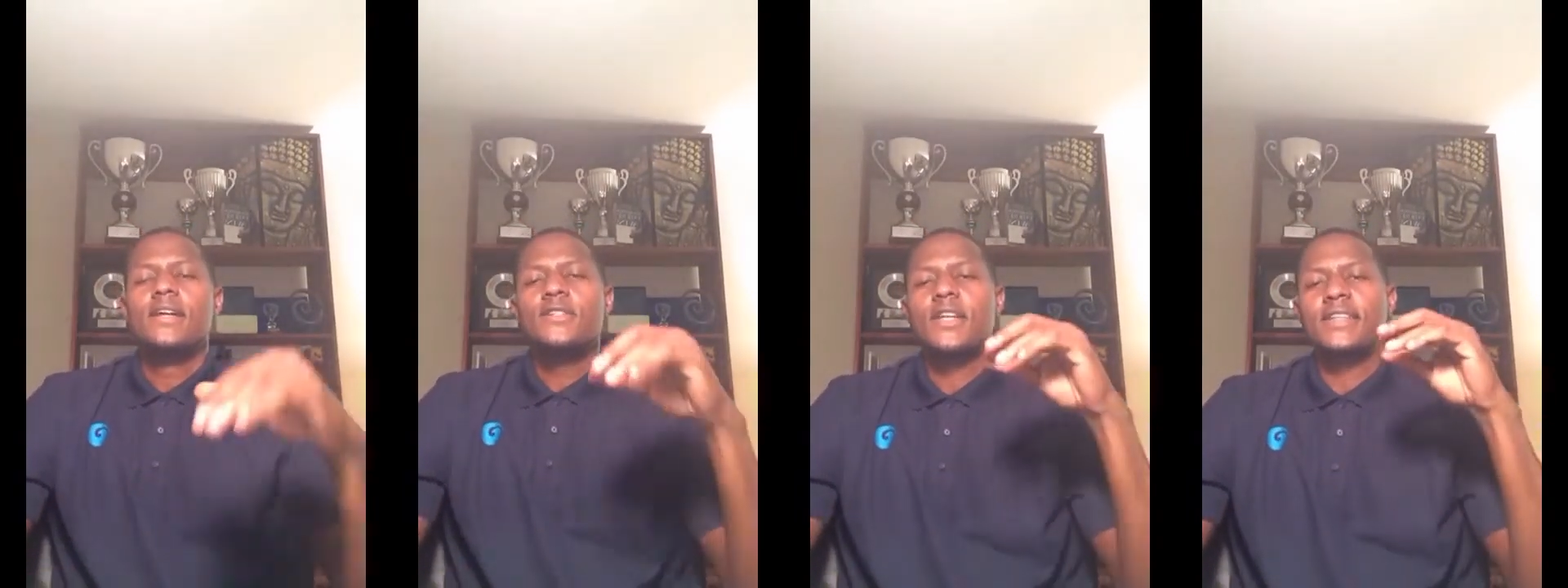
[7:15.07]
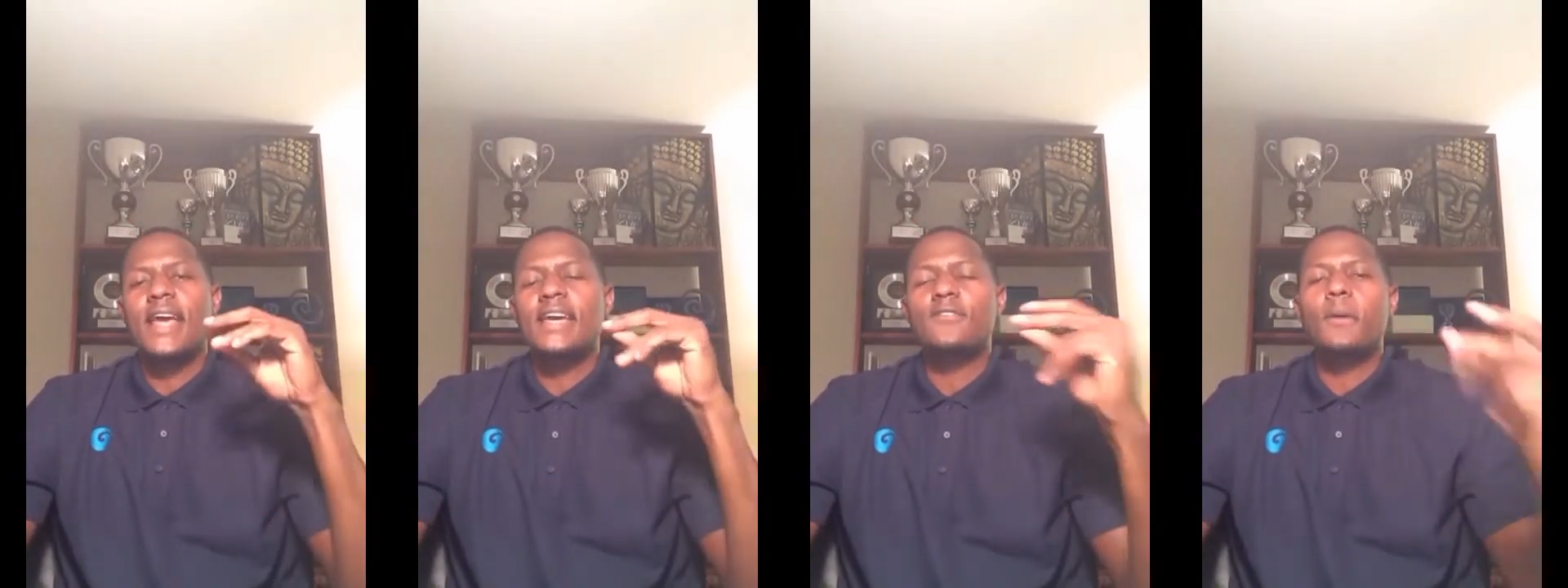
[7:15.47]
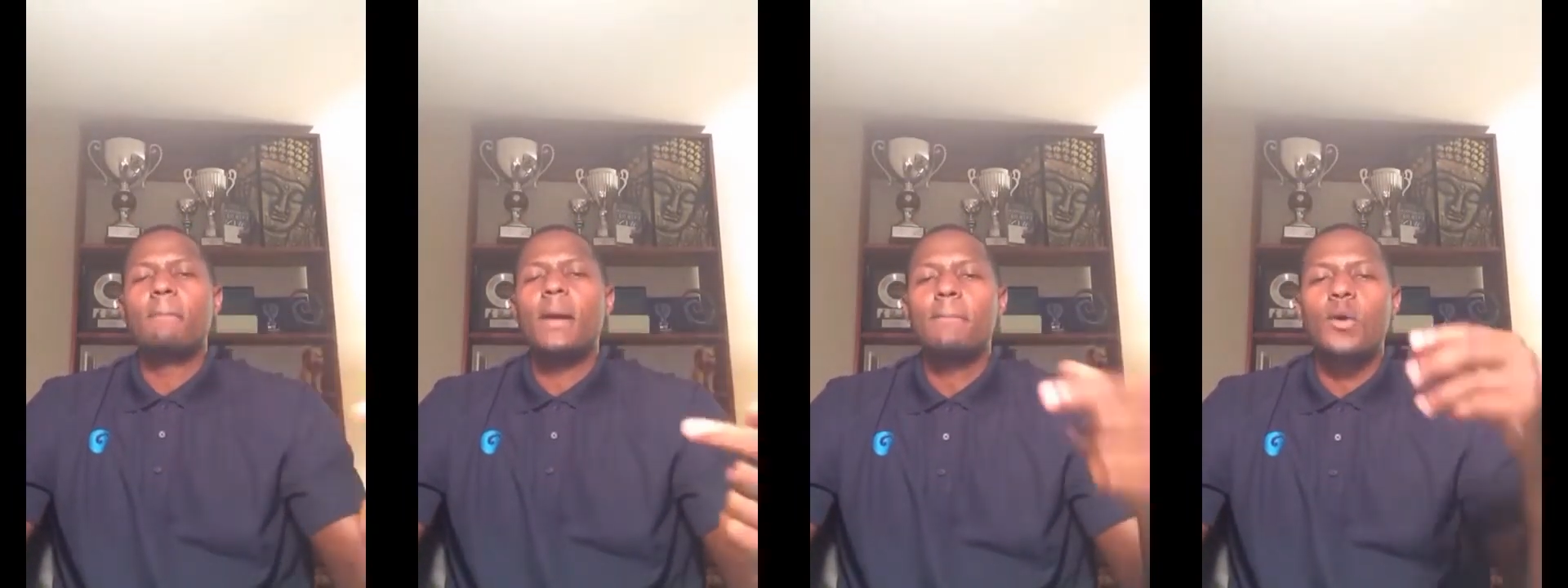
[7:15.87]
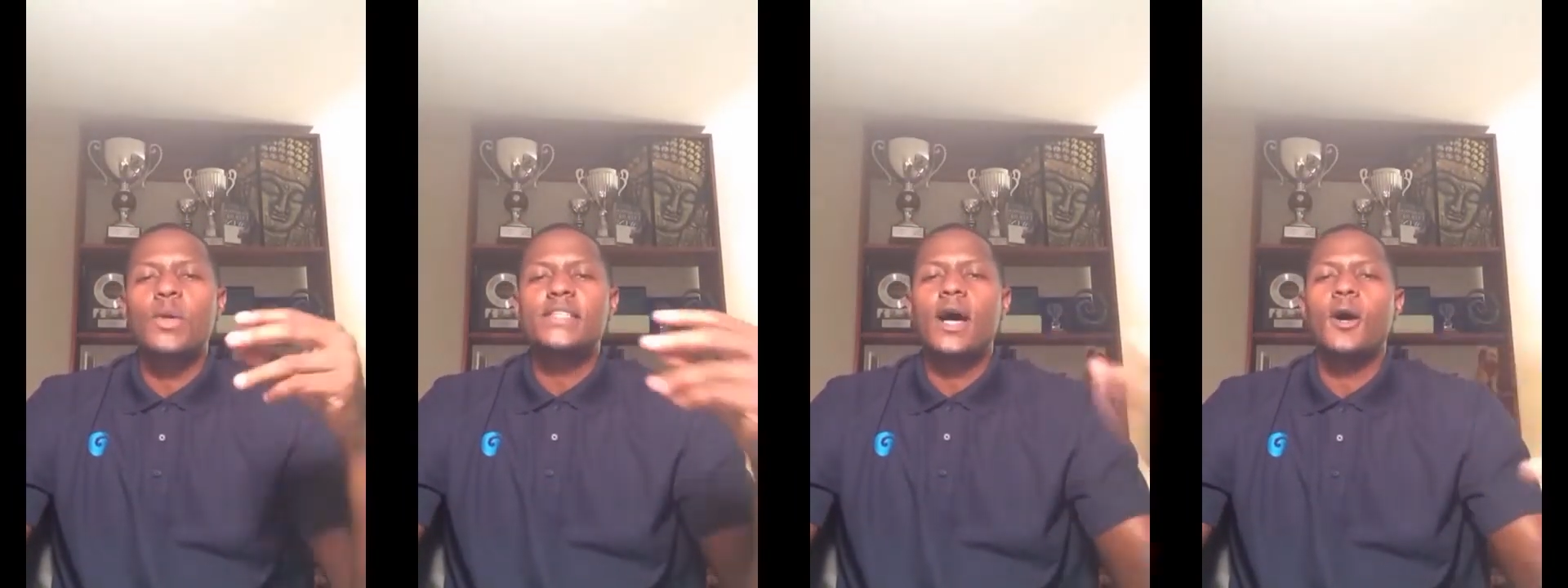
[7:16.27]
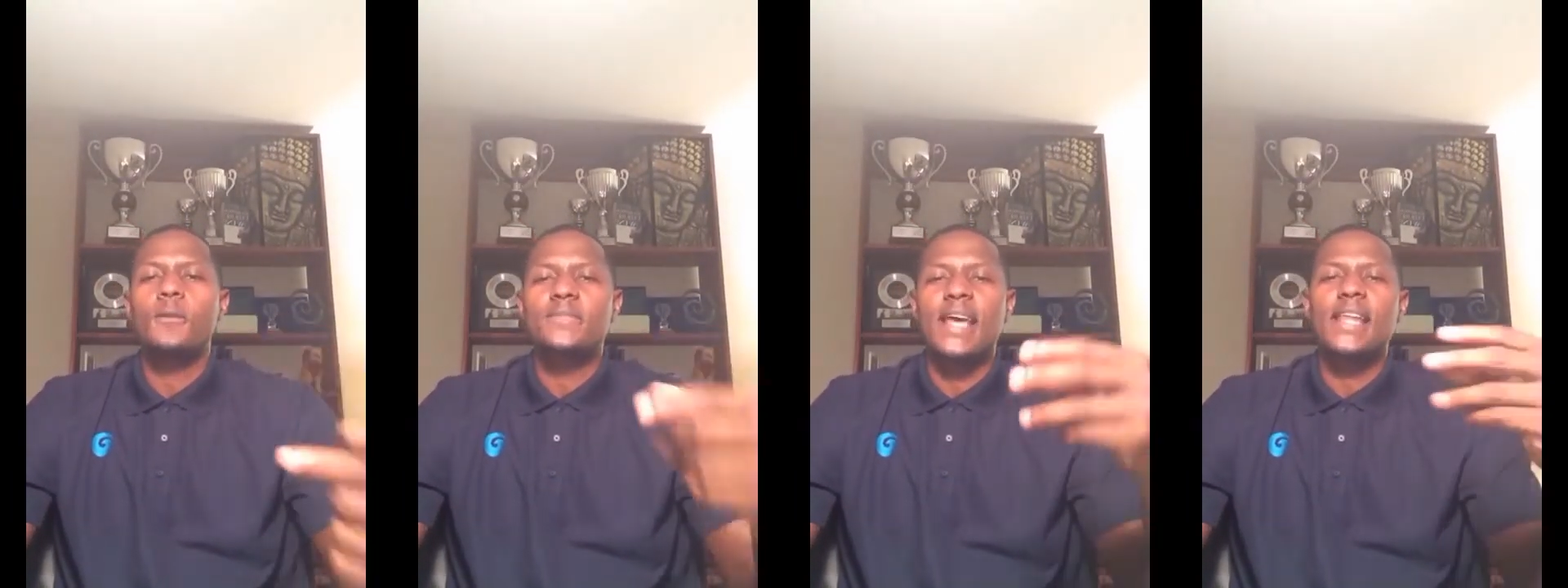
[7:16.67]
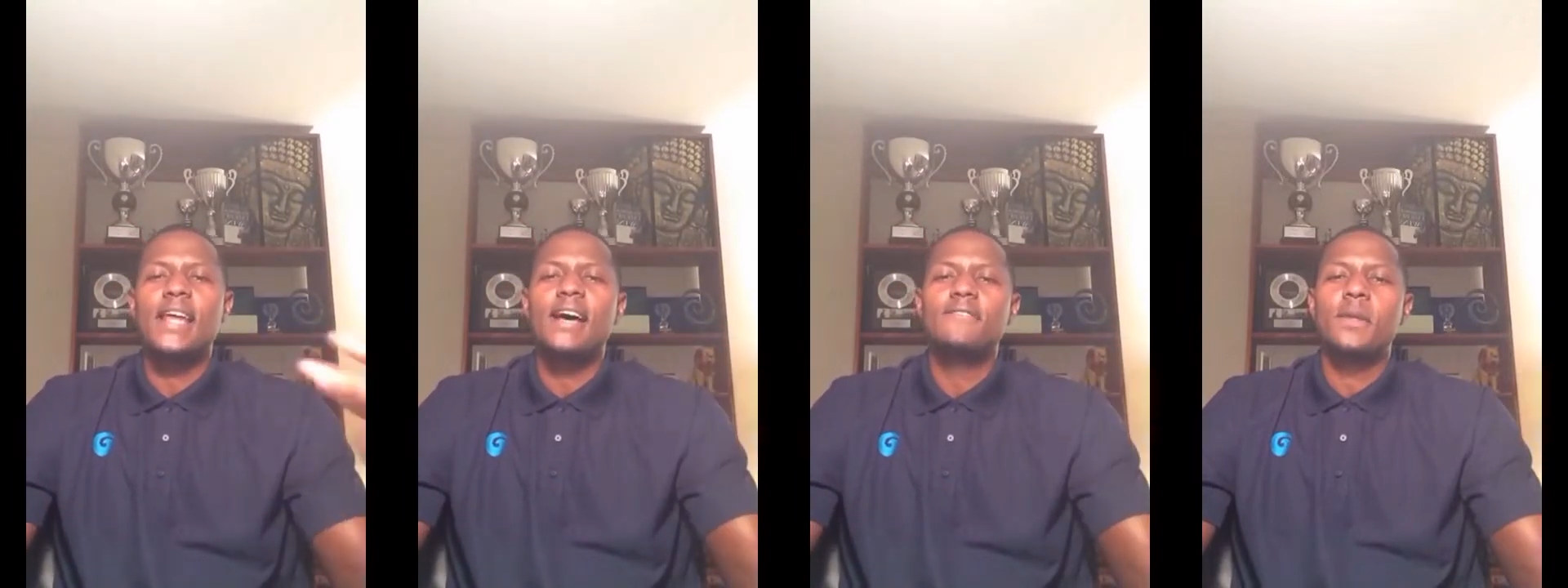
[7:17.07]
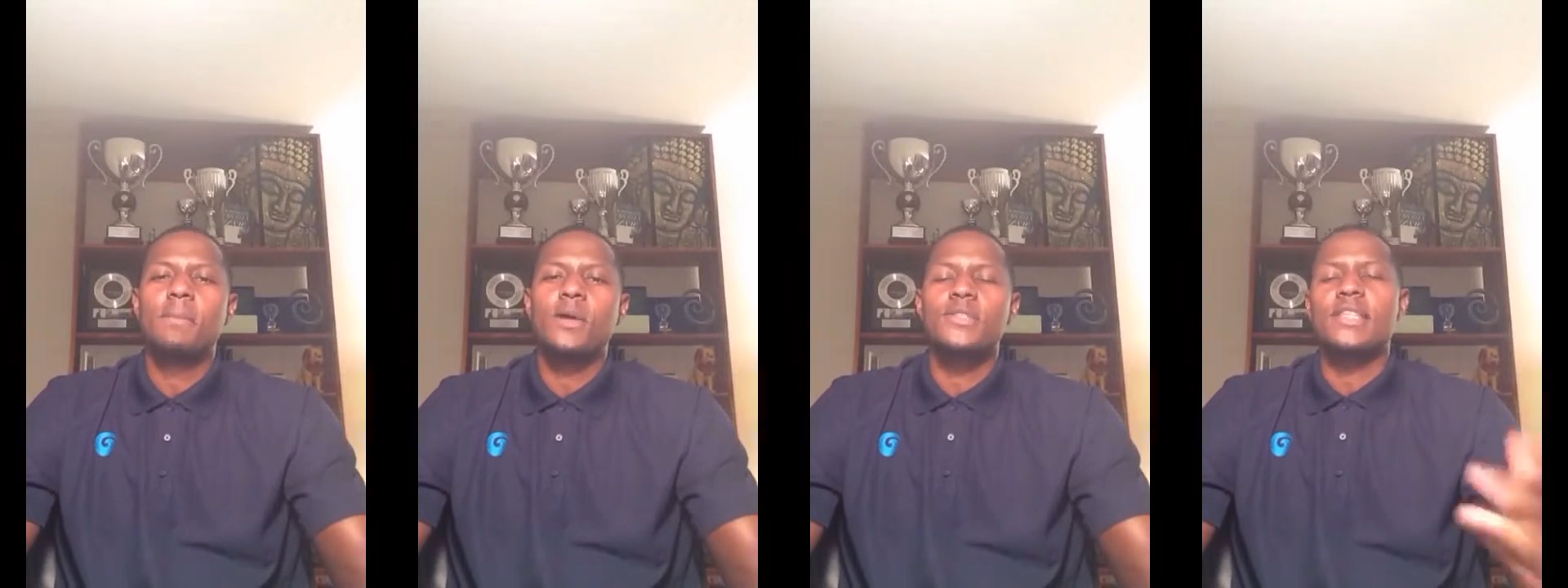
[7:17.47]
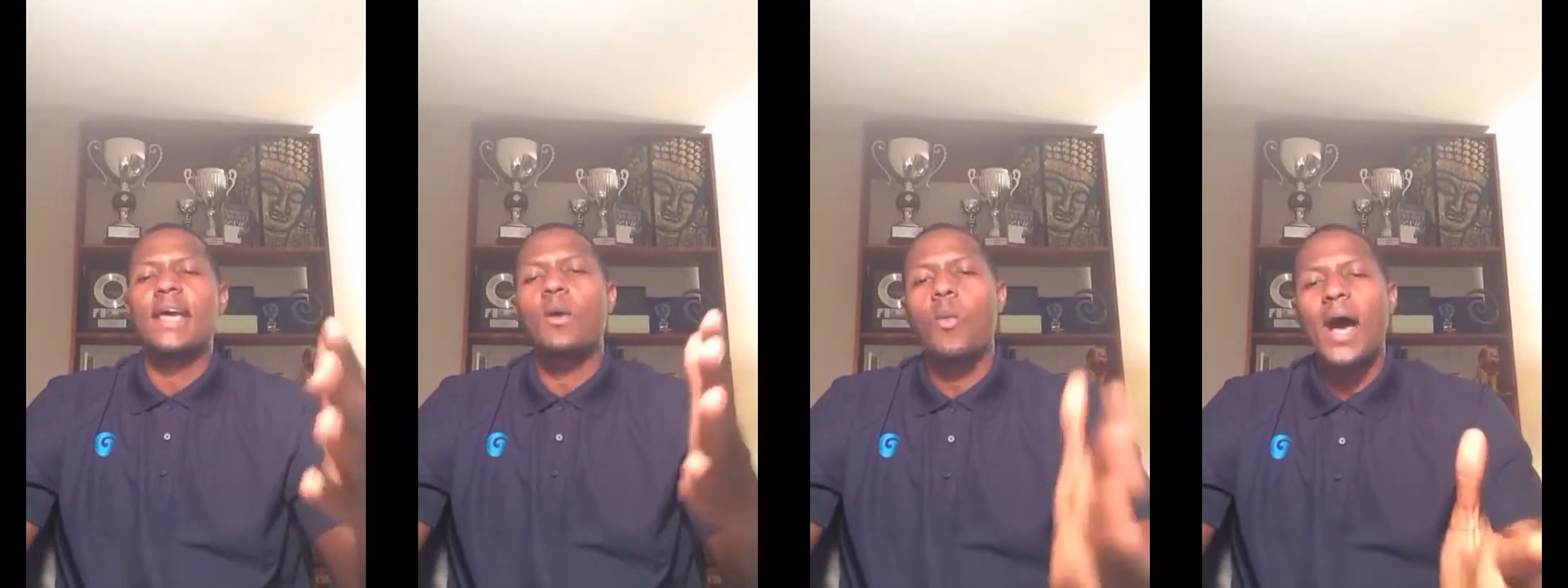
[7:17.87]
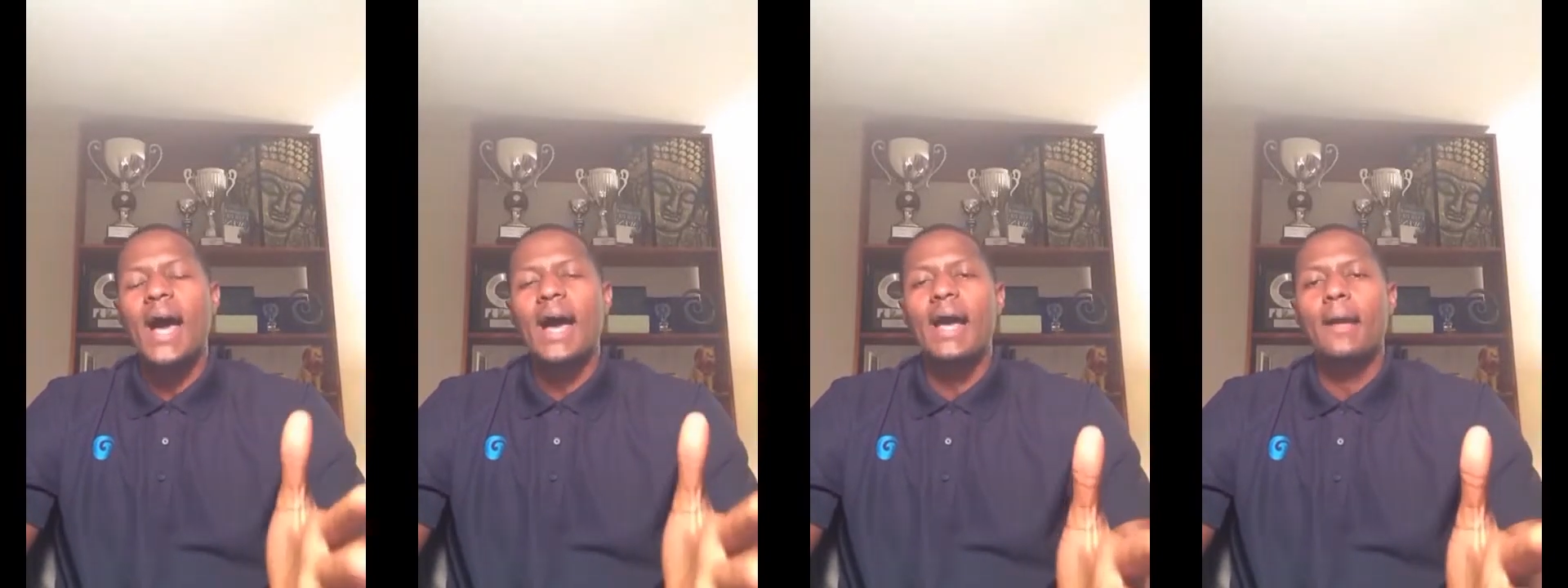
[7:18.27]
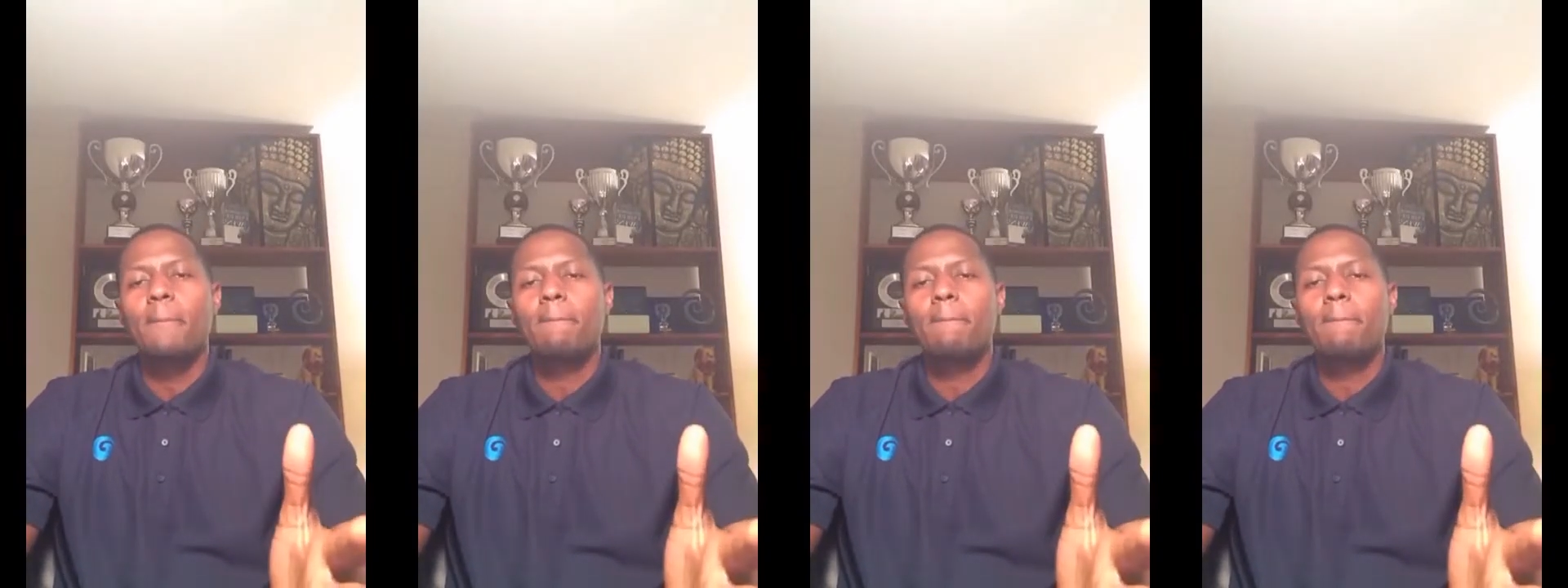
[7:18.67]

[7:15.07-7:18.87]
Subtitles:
so that they can remember which homes they love the most and why.